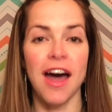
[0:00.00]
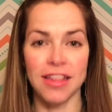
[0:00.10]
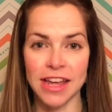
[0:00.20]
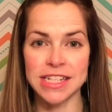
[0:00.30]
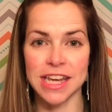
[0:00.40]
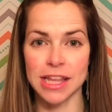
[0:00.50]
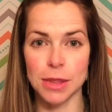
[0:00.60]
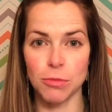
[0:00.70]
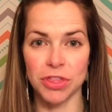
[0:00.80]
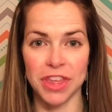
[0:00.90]
I like to hit
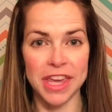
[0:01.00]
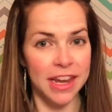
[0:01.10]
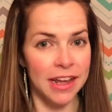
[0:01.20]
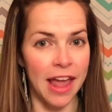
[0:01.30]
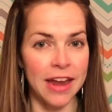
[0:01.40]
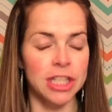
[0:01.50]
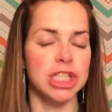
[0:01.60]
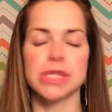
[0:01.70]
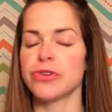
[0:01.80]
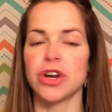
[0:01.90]
them with the heat again
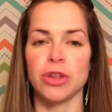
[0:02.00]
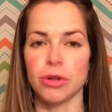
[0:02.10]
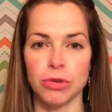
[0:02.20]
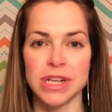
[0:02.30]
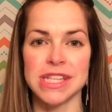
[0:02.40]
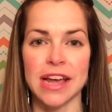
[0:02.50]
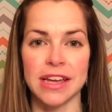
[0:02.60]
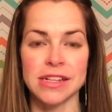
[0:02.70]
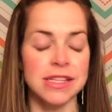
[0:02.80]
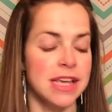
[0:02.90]
just for another 3
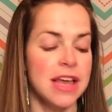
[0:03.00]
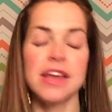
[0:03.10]
seconds